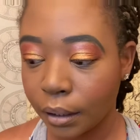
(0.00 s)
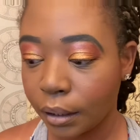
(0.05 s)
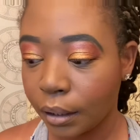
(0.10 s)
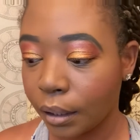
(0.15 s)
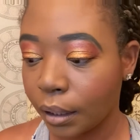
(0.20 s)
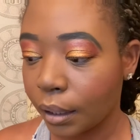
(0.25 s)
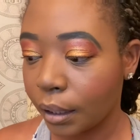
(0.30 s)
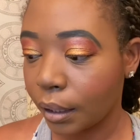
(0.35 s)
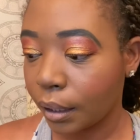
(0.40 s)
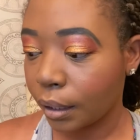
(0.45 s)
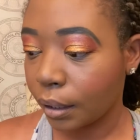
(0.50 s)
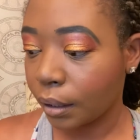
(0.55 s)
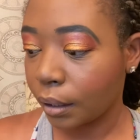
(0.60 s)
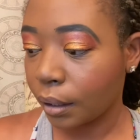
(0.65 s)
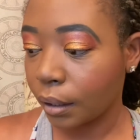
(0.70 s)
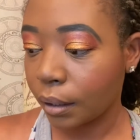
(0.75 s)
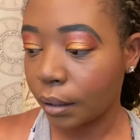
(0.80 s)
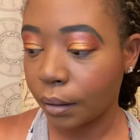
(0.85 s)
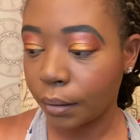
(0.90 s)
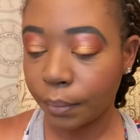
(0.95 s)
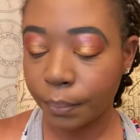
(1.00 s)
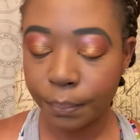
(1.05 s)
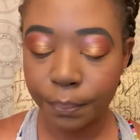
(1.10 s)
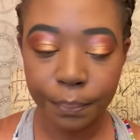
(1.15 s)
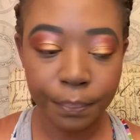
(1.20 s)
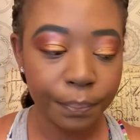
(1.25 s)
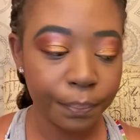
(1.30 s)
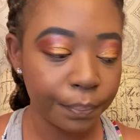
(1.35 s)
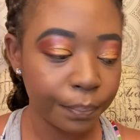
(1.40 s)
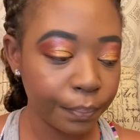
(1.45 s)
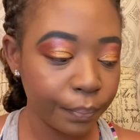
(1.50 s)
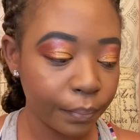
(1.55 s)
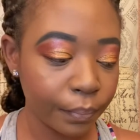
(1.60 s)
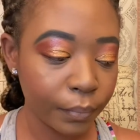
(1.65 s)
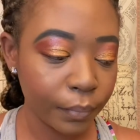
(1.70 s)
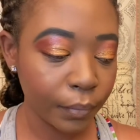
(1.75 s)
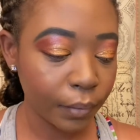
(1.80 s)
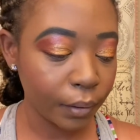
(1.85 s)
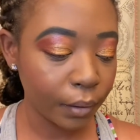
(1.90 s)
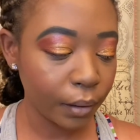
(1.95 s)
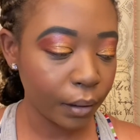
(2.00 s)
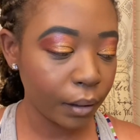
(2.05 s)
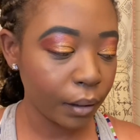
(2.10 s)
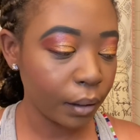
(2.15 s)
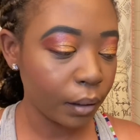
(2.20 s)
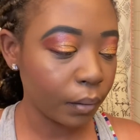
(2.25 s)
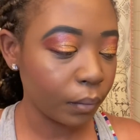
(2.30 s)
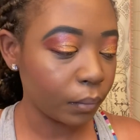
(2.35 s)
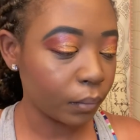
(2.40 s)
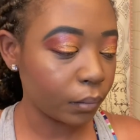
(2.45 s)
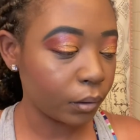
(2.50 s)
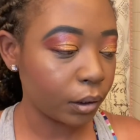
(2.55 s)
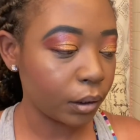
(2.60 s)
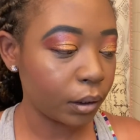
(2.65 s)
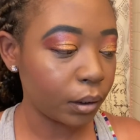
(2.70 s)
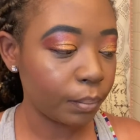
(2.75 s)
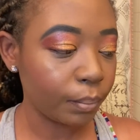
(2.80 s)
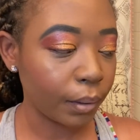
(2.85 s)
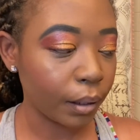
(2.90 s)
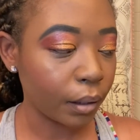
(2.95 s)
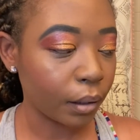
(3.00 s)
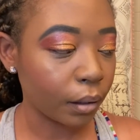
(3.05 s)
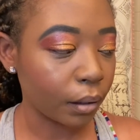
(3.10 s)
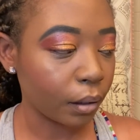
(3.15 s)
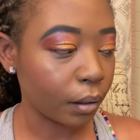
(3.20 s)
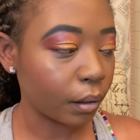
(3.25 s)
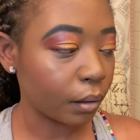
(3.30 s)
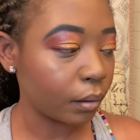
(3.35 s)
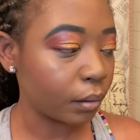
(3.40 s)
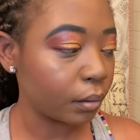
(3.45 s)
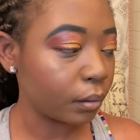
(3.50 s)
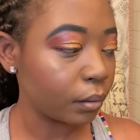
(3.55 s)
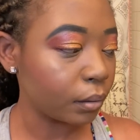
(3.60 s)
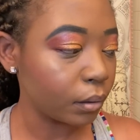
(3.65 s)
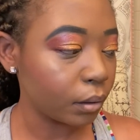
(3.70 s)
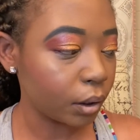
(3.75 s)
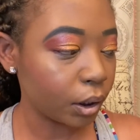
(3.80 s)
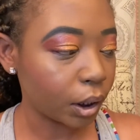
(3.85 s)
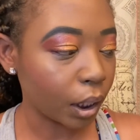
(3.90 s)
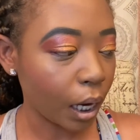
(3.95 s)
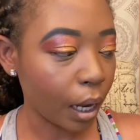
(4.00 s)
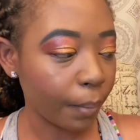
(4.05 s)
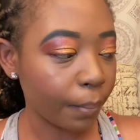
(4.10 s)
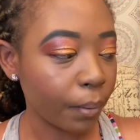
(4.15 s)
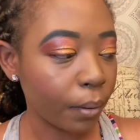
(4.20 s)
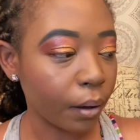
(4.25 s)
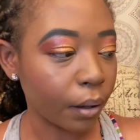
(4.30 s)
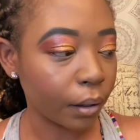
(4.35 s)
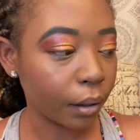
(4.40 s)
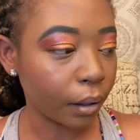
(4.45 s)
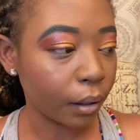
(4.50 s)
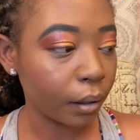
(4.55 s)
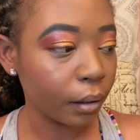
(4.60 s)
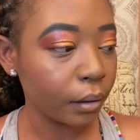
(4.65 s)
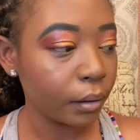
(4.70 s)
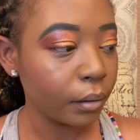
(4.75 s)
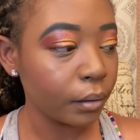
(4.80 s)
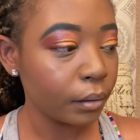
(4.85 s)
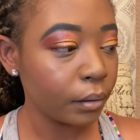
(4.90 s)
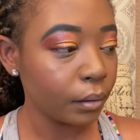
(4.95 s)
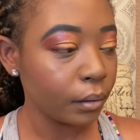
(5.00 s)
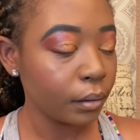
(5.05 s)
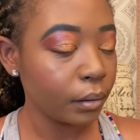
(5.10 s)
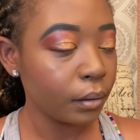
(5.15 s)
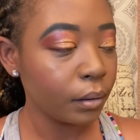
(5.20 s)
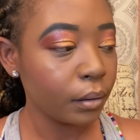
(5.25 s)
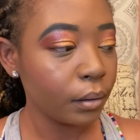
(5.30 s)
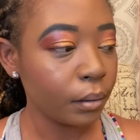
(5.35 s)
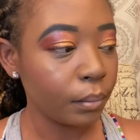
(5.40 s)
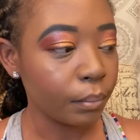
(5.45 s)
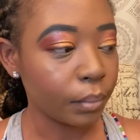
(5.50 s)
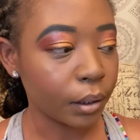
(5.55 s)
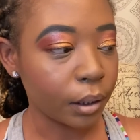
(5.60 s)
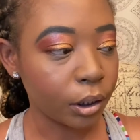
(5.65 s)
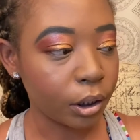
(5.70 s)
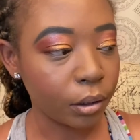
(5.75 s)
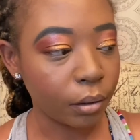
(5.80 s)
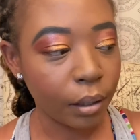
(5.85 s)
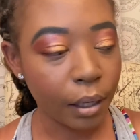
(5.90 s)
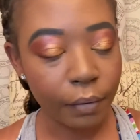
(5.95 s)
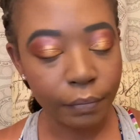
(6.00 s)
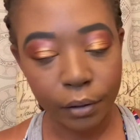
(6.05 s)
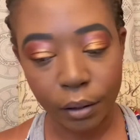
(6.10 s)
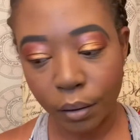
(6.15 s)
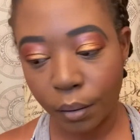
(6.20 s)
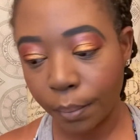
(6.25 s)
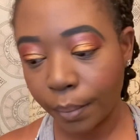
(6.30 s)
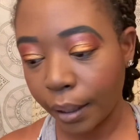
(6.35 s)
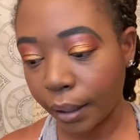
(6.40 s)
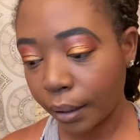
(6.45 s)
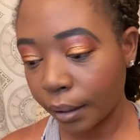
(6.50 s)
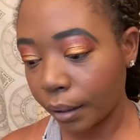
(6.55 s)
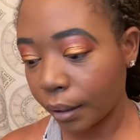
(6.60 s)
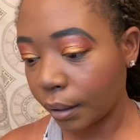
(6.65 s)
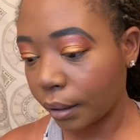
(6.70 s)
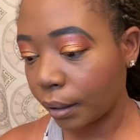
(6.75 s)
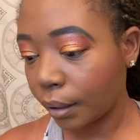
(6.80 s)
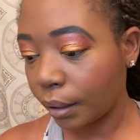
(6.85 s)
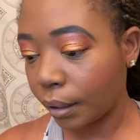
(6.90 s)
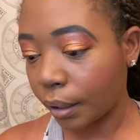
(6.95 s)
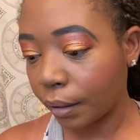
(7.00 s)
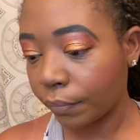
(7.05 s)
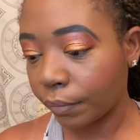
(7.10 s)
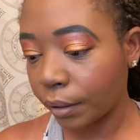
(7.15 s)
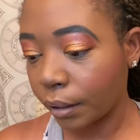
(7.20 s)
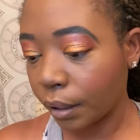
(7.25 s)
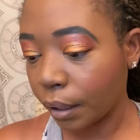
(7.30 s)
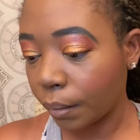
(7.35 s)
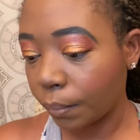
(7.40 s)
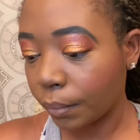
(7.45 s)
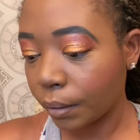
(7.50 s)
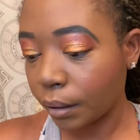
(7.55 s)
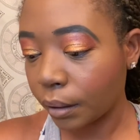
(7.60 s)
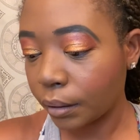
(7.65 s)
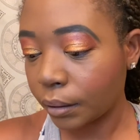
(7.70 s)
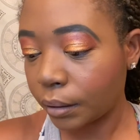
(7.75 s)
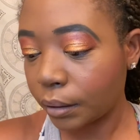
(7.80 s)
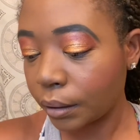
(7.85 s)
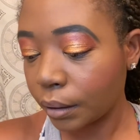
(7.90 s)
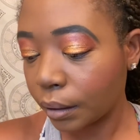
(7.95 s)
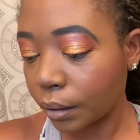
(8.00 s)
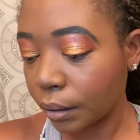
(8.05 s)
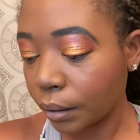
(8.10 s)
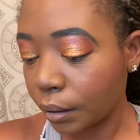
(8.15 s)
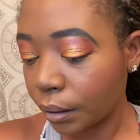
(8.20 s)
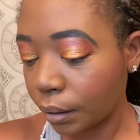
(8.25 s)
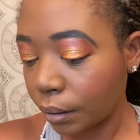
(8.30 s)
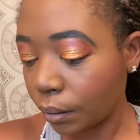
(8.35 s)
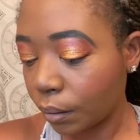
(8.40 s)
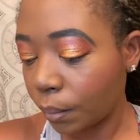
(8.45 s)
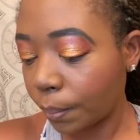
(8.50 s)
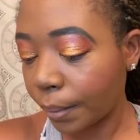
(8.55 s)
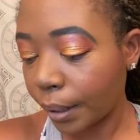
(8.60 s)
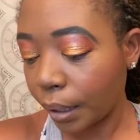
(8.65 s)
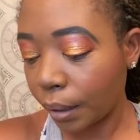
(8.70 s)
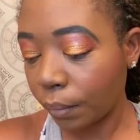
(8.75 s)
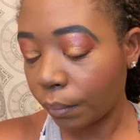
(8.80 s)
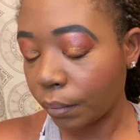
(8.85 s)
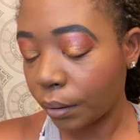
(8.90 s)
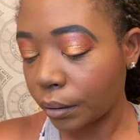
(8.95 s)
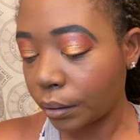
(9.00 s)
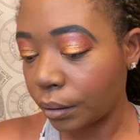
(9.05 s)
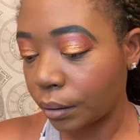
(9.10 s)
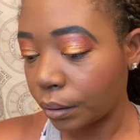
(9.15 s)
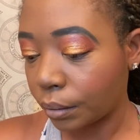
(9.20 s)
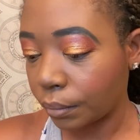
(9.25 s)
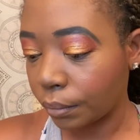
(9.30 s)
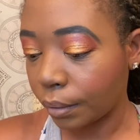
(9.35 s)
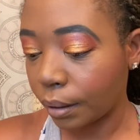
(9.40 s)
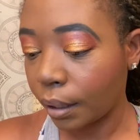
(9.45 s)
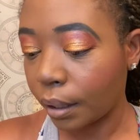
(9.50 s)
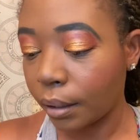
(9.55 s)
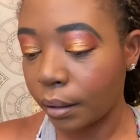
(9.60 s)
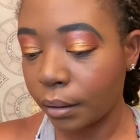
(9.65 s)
and it'll just make your job harder, because you'll have to go back and clean everything up with concealer, and nobody wants to do that.